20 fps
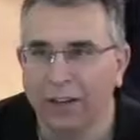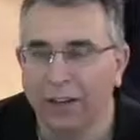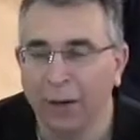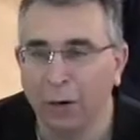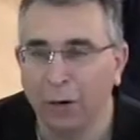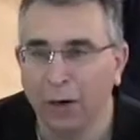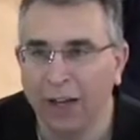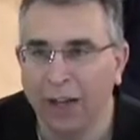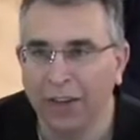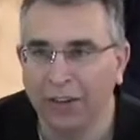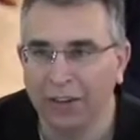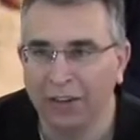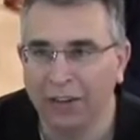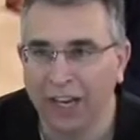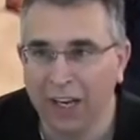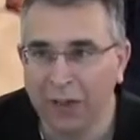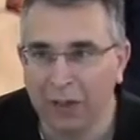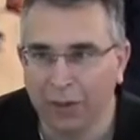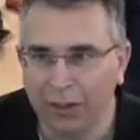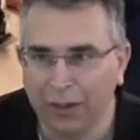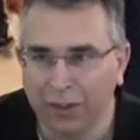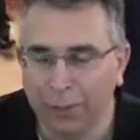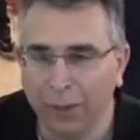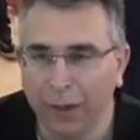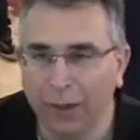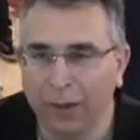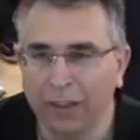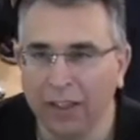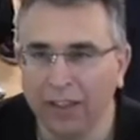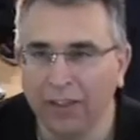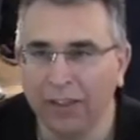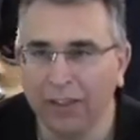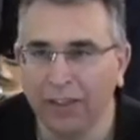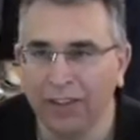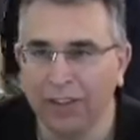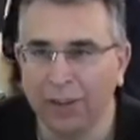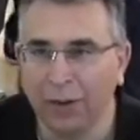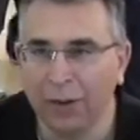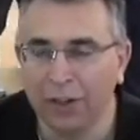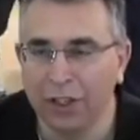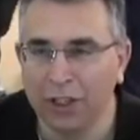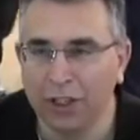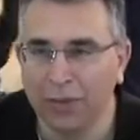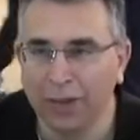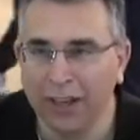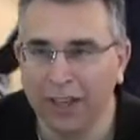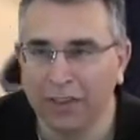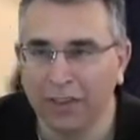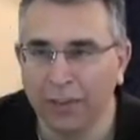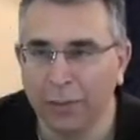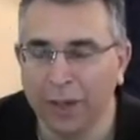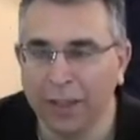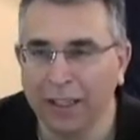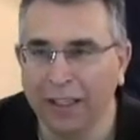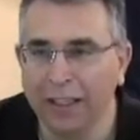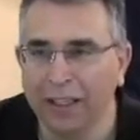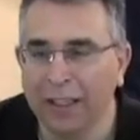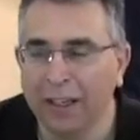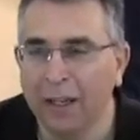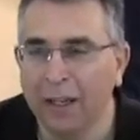Now, what hasn't changed on this boat is the astonishing value for money.